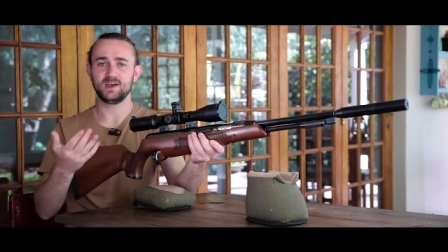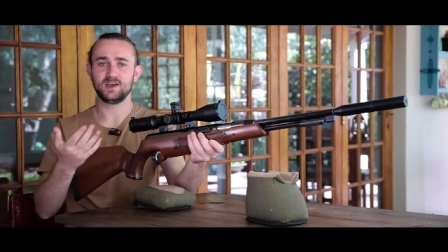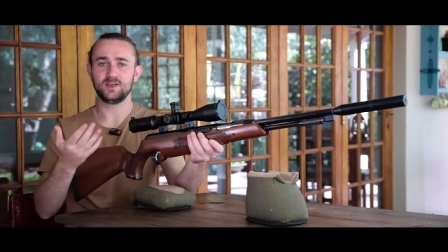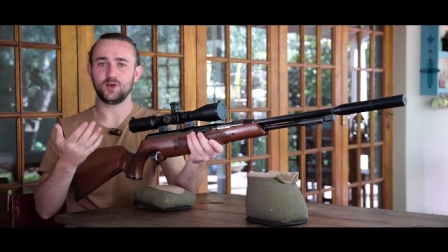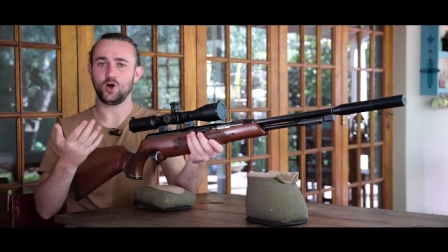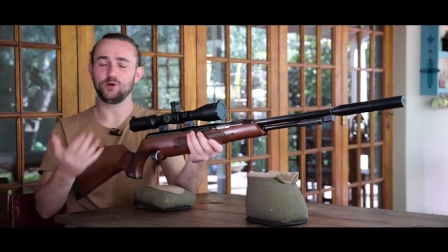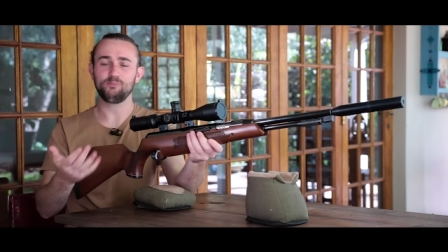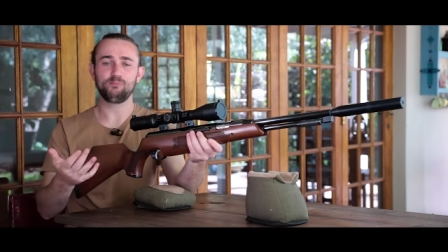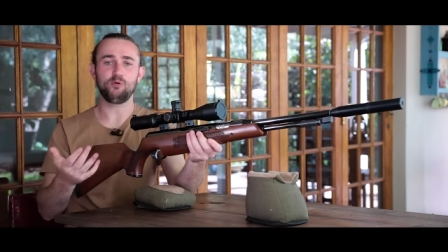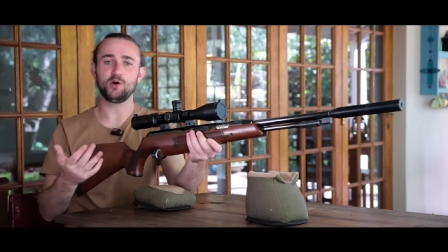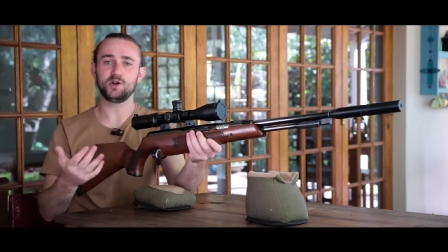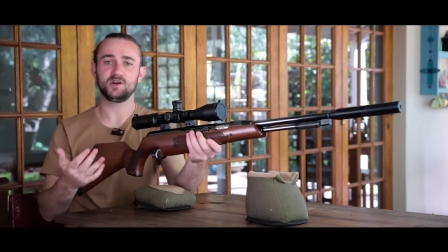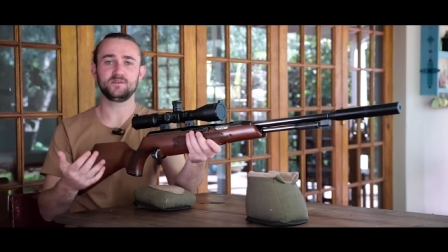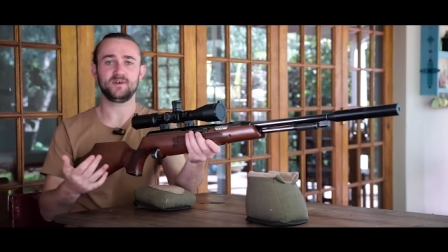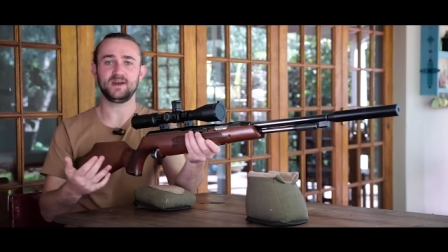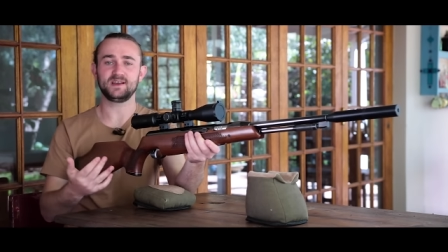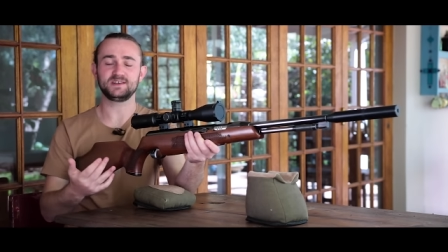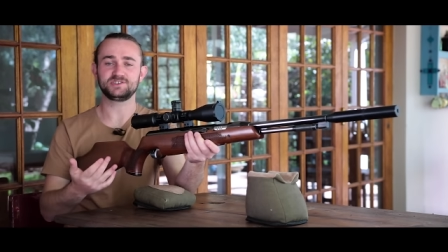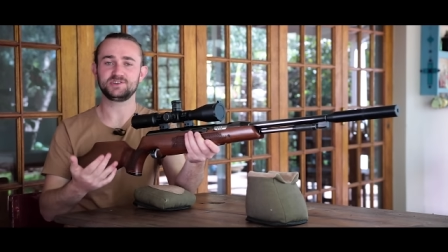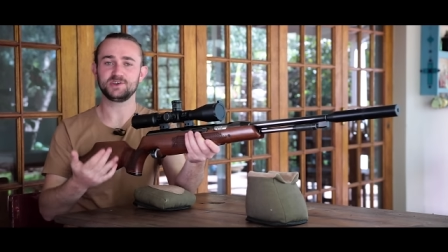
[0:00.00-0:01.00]
the whole point of
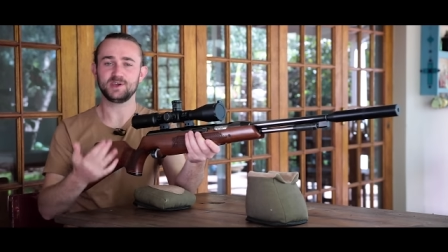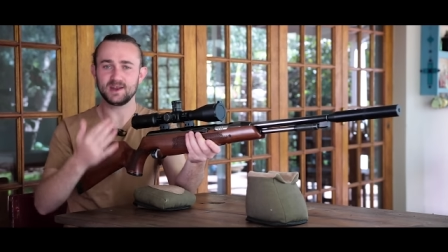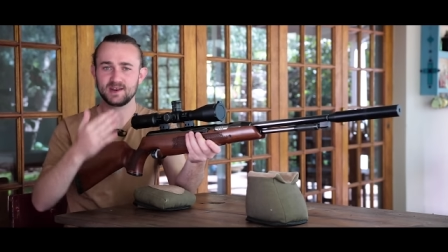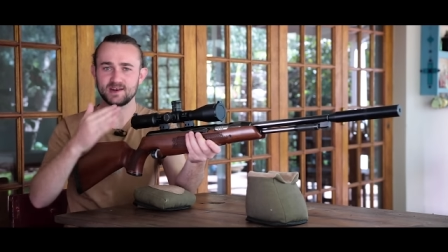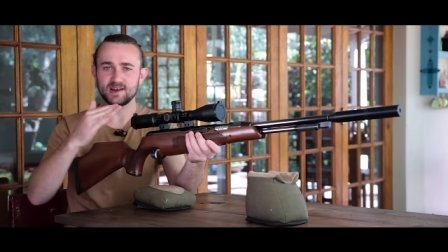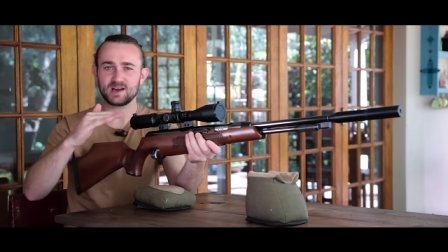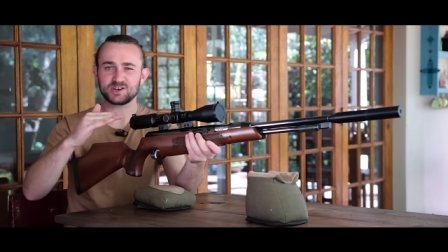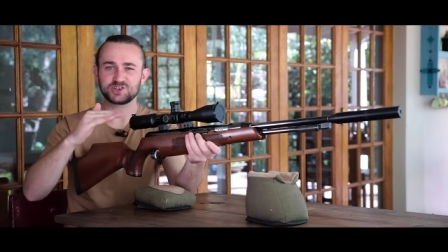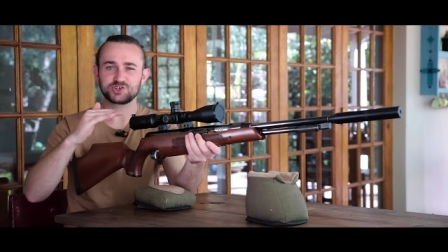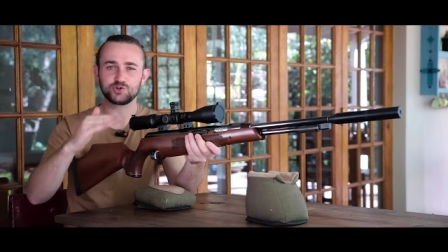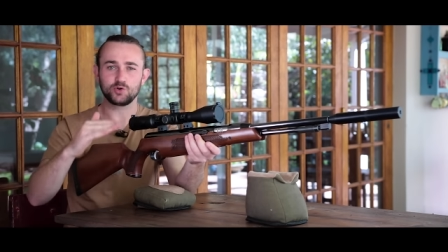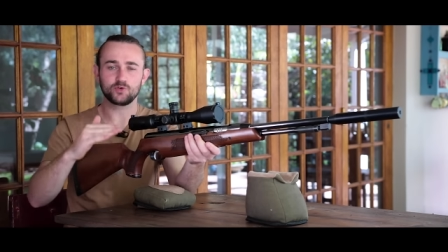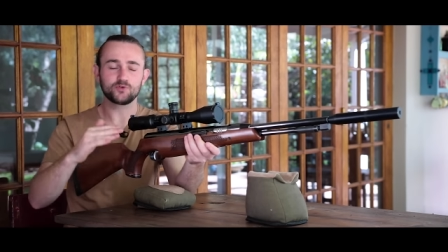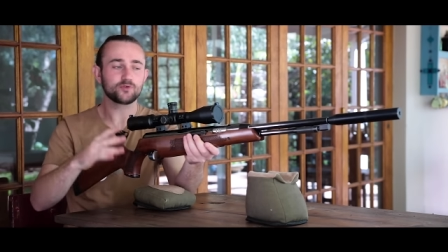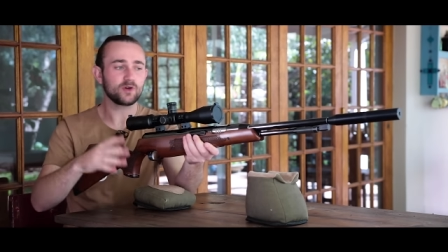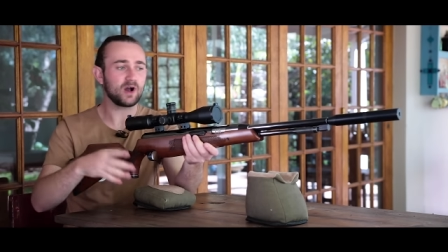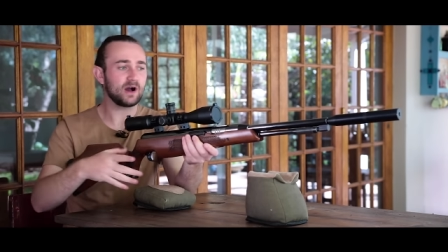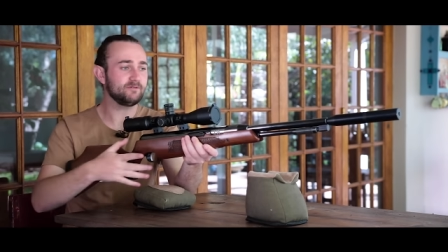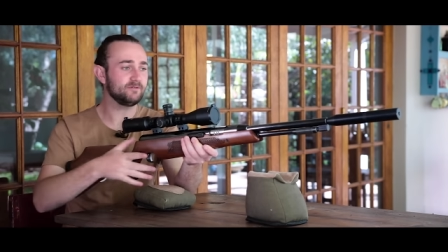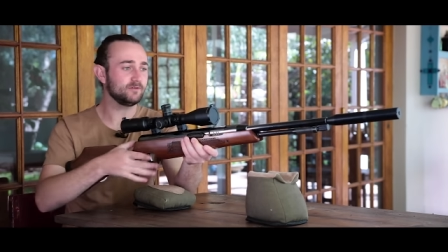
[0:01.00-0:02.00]
that is to get a nice short
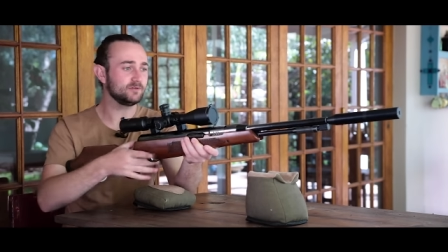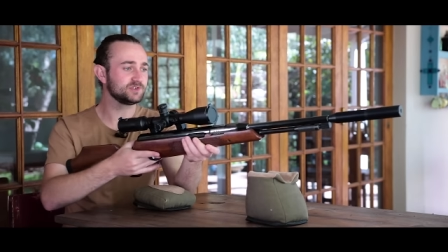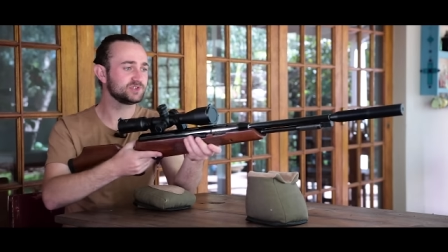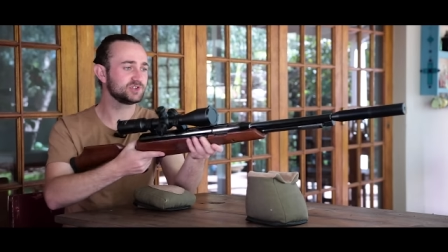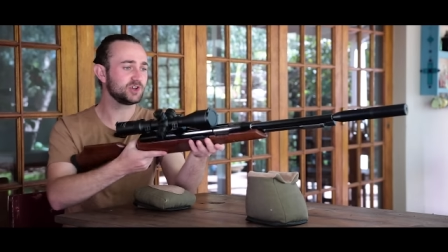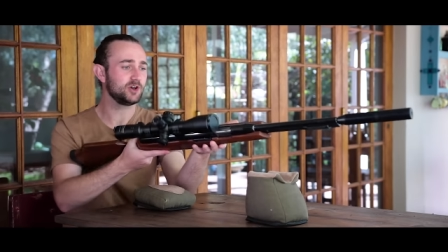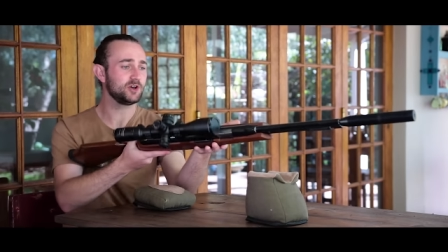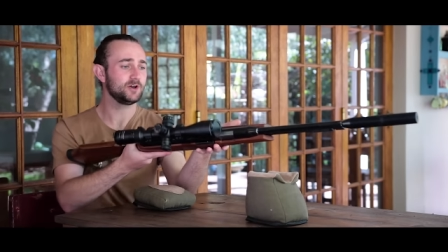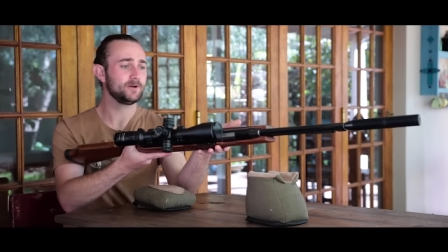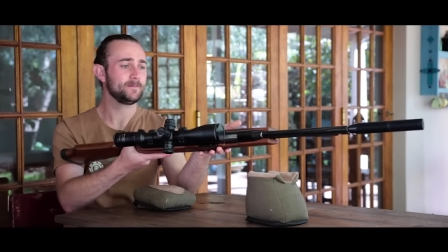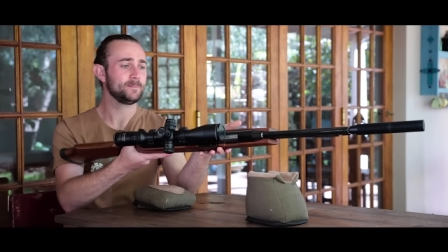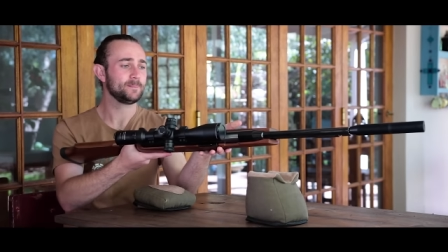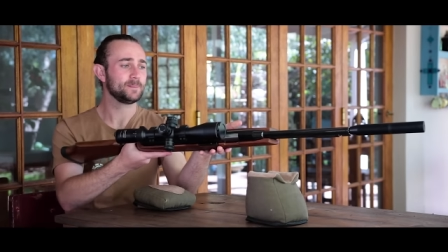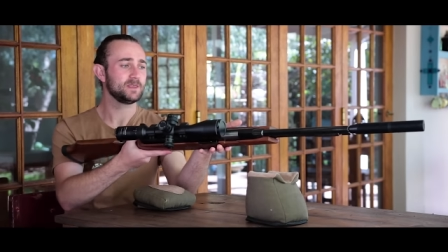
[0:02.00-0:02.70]
rifle, so it